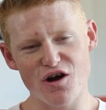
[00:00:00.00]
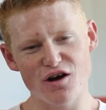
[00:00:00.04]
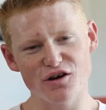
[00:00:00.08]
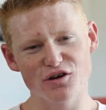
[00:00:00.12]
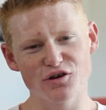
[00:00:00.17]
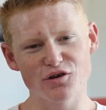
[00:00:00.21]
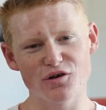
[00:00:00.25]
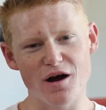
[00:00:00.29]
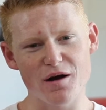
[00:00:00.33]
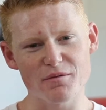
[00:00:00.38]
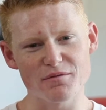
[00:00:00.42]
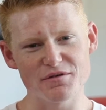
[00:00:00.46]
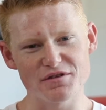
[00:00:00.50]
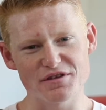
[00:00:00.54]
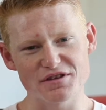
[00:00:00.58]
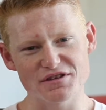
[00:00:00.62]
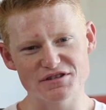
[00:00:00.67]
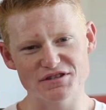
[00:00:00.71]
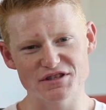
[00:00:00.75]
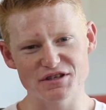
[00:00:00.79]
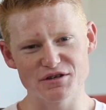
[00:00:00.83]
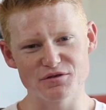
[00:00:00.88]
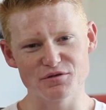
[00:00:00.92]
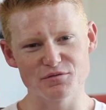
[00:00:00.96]
I grew up with a
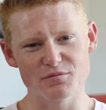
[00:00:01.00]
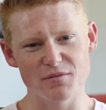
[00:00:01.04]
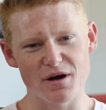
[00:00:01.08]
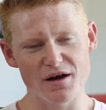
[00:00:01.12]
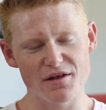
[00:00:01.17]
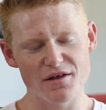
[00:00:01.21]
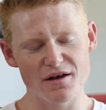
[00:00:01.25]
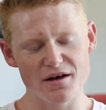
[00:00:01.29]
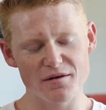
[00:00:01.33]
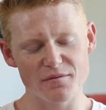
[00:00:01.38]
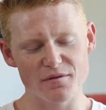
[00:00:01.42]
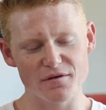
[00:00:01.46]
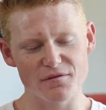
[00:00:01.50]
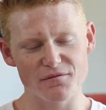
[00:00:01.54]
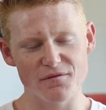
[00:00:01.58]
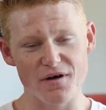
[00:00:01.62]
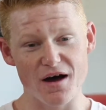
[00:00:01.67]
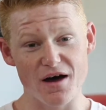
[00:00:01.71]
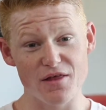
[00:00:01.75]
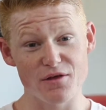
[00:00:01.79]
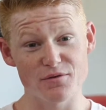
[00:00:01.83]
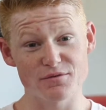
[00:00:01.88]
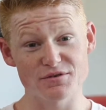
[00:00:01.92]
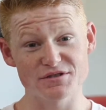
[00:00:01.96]
single mother. My
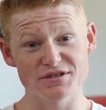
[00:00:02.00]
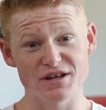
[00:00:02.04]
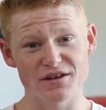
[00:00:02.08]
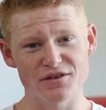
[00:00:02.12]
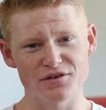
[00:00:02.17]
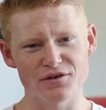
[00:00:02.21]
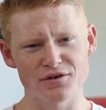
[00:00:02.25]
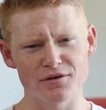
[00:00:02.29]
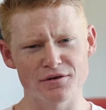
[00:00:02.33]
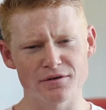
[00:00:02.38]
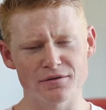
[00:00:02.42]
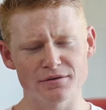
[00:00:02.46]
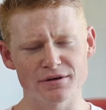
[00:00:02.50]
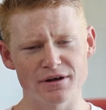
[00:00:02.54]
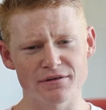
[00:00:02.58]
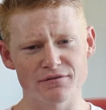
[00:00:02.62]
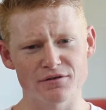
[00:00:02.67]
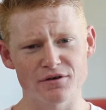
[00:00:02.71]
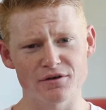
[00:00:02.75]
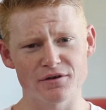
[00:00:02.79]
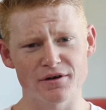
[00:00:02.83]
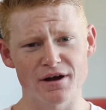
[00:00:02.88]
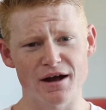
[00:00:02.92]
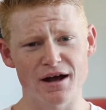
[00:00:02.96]
father was never
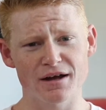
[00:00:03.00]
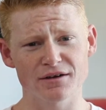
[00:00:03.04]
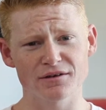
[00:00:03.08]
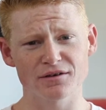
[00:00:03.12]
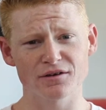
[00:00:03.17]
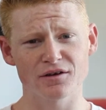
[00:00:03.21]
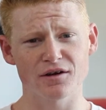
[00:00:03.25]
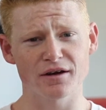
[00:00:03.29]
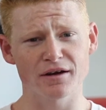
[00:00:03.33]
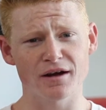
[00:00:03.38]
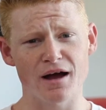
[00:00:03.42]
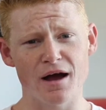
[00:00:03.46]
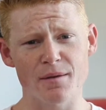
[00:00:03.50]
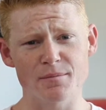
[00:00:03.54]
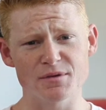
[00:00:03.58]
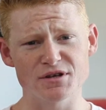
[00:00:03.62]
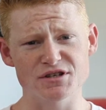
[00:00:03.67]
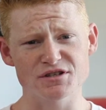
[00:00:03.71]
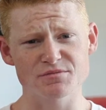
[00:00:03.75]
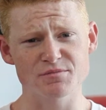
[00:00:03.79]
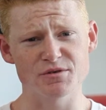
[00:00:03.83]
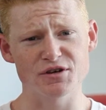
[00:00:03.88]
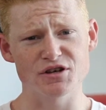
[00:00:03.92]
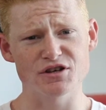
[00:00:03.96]
around, and I
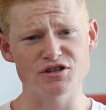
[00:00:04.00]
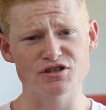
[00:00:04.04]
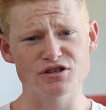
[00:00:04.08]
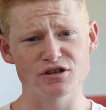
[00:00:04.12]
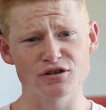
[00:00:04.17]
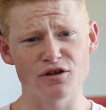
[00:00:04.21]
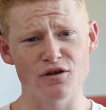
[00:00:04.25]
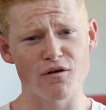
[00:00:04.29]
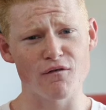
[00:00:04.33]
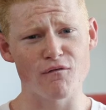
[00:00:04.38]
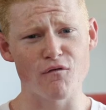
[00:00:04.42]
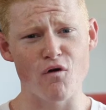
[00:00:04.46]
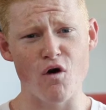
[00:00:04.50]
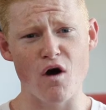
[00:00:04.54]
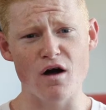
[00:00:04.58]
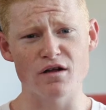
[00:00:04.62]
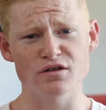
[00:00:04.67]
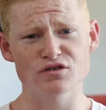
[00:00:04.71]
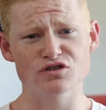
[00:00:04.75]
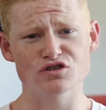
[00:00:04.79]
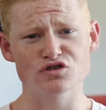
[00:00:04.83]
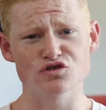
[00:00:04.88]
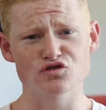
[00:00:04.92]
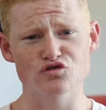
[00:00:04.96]
experienced a lot of
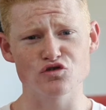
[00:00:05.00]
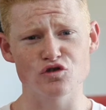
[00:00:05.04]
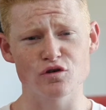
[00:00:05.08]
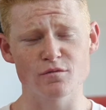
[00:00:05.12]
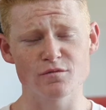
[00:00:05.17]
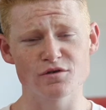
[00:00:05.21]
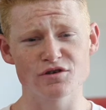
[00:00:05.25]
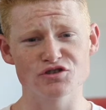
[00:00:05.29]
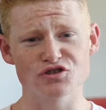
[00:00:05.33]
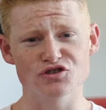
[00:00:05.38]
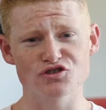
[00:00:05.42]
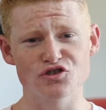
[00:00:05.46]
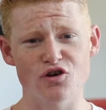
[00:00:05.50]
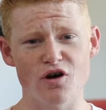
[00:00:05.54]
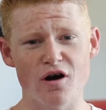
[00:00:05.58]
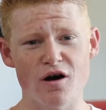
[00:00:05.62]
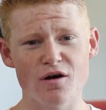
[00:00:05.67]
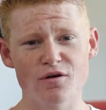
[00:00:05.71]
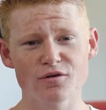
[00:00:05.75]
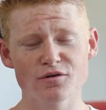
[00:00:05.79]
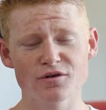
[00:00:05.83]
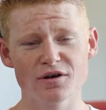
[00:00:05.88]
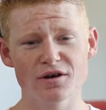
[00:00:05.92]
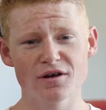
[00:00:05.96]
violence and trauma as a
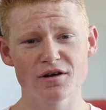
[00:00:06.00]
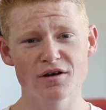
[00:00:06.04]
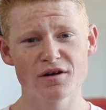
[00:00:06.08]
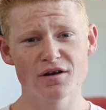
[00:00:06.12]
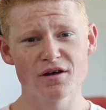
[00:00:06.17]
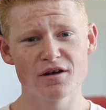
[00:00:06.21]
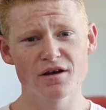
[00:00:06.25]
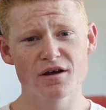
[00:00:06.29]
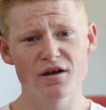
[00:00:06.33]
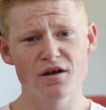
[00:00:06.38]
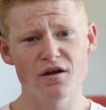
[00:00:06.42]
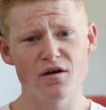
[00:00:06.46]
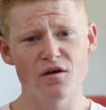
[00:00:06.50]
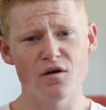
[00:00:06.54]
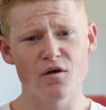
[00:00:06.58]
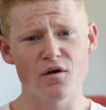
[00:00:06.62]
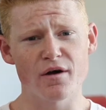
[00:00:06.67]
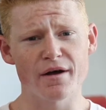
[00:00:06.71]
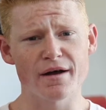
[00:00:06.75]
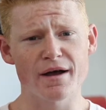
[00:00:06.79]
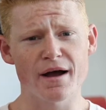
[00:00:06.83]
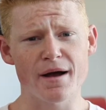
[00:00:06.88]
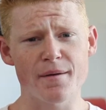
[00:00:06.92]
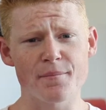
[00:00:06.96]
child.
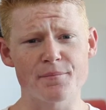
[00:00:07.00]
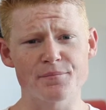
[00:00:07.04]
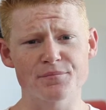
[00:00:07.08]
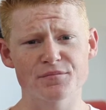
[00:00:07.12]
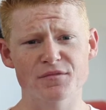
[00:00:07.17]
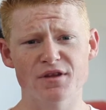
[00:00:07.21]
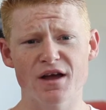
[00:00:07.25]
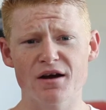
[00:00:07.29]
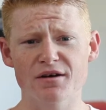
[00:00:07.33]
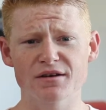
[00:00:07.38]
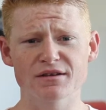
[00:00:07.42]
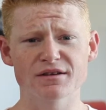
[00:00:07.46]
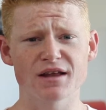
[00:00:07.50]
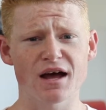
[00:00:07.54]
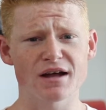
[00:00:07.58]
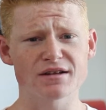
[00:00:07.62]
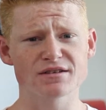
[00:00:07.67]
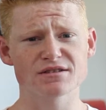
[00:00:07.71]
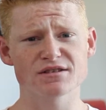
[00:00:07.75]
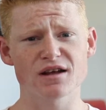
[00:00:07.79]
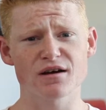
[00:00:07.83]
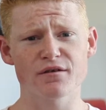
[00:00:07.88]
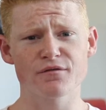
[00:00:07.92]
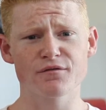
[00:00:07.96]
I carried
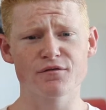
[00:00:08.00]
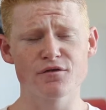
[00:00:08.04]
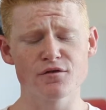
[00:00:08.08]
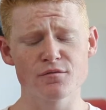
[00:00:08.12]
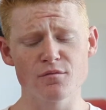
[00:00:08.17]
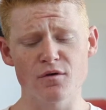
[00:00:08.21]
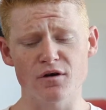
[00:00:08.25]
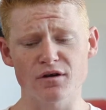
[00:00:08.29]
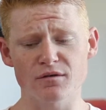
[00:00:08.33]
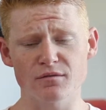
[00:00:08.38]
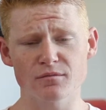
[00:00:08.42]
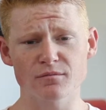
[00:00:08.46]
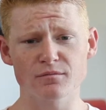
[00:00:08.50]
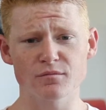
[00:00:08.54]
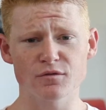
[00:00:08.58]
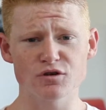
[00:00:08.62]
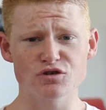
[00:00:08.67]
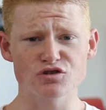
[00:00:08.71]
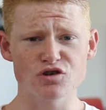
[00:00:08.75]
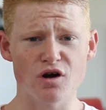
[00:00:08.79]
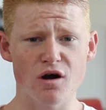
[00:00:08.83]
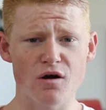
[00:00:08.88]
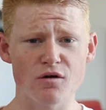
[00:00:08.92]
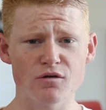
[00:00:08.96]
that stuff through my
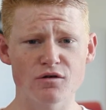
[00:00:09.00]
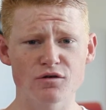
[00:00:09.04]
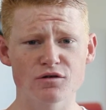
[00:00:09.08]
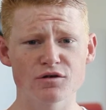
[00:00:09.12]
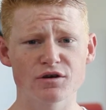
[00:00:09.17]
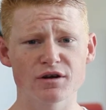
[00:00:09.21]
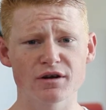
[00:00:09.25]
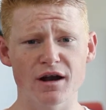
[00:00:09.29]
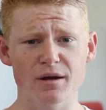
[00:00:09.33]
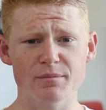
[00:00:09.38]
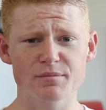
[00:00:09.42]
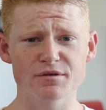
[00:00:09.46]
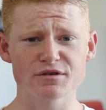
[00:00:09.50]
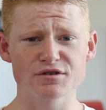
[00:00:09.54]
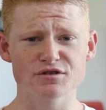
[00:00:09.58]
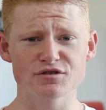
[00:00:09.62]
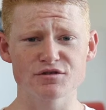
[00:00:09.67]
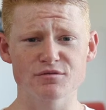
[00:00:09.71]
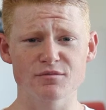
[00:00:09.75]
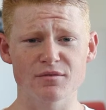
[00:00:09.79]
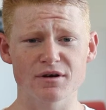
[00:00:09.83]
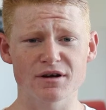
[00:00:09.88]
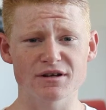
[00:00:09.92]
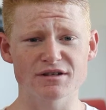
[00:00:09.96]
childhood and up
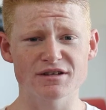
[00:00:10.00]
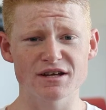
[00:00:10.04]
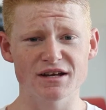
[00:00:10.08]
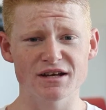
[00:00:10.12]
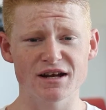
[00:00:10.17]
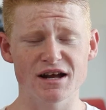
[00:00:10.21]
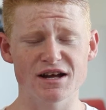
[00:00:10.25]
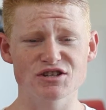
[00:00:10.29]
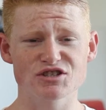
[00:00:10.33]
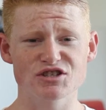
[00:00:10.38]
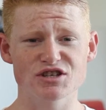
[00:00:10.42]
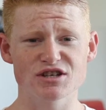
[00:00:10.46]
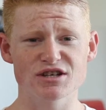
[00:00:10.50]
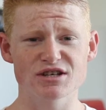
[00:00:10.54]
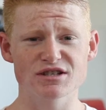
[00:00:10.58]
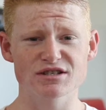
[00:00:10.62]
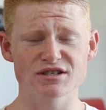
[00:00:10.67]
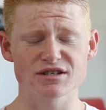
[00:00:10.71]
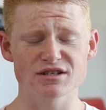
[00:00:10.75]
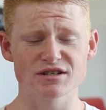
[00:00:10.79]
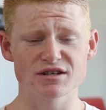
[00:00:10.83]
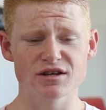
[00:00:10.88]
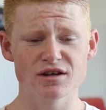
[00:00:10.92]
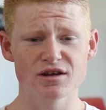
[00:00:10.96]
into my teenage
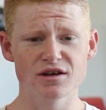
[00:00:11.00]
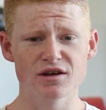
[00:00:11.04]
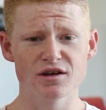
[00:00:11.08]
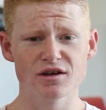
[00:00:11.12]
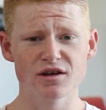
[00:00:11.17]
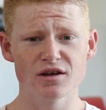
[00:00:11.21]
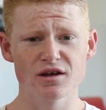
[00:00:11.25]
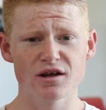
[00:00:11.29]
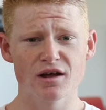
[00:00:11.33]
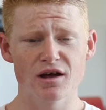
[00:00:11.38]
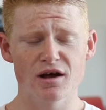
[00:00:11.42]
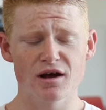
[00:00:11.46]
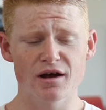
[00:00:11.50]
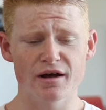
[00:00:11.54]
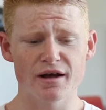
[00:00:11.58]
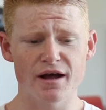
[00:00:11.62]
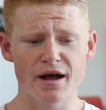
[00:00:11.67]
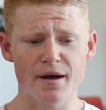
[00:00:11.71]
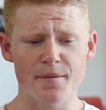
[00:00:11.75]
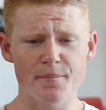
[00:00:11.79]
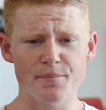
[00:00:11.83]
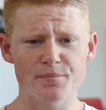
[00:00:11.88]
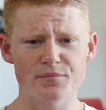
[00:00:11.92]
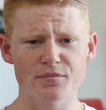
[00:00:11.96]
years, and I
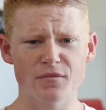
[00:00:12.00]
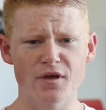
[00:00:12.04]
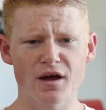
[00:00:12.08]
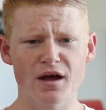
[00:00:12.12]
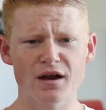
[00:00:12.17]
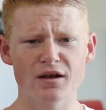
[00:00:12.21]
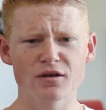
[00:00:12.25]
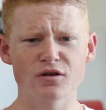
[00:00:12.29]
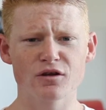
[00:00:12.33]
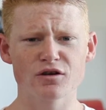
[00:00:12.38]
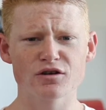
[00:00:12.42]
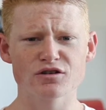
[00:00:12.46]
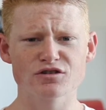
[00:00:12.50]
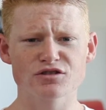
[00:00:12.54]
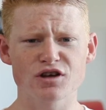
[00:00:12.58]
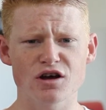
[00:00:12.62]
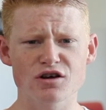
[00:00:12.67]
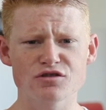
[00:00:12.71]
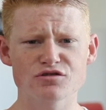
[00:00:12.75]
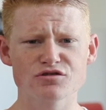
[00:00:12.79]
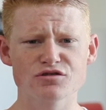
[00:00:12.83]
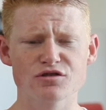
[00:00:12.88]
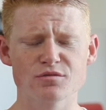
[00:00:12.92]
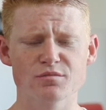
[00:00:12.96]
had a lot of
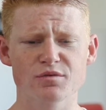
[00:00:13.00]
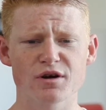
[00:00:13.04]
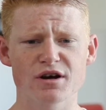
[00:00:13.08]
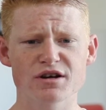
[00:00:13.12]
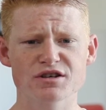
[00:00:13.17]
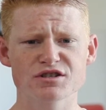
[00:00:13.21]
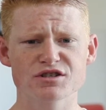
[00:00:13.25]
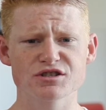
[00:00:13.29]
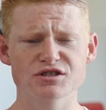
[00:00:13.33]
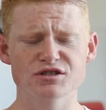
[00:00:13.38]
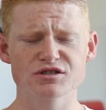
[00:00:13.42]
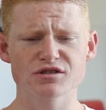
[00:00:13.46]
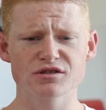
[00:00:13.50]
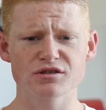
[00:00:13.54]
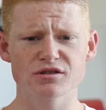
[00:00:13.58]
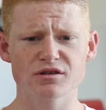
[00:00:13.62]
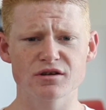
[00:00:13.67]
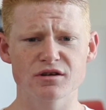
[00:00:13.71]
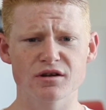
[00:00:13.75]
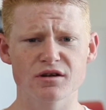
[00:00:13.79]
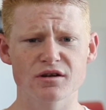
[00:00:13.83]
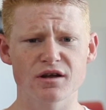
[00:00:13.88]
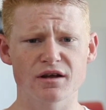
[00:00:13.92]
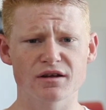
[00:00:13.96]
social depression,
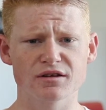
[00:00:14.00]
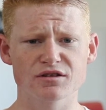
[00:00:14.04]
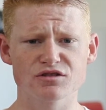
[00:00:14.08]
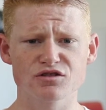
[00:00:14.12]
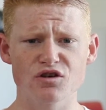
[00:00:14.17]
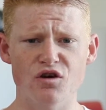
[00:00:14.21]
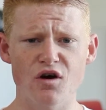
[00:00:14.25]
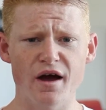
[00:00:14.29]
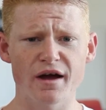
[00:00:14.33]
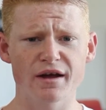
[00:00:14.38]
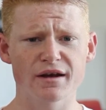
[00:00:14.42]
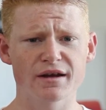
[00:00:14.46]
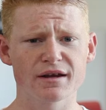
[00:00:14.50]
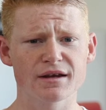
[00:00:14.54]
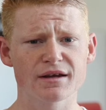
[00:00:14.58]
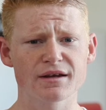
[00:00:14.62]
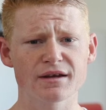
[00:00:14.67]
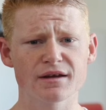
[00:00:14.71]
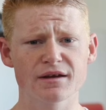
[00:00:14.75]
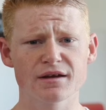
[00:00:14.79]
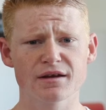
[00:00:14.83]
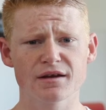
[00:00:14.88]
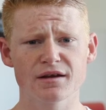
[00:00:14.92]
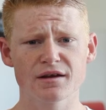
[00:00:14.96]

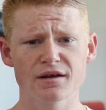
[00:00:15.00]
anxiety.